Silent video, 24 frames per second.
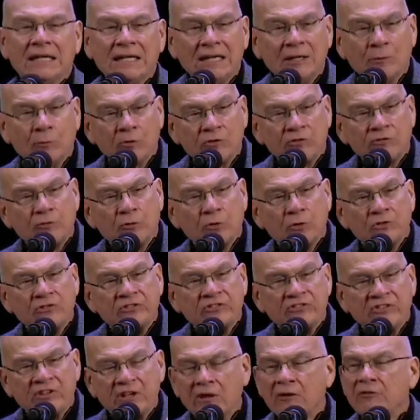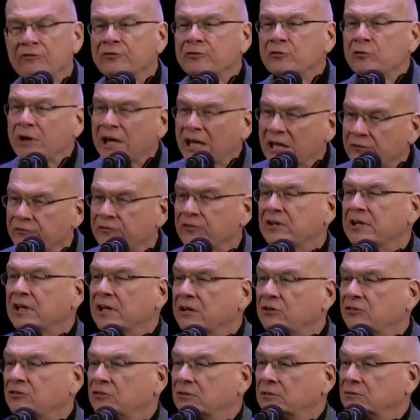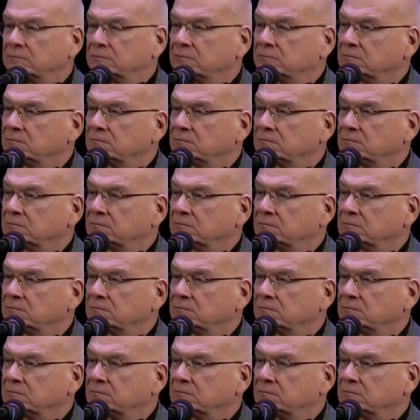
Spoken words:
It was for self-gratification.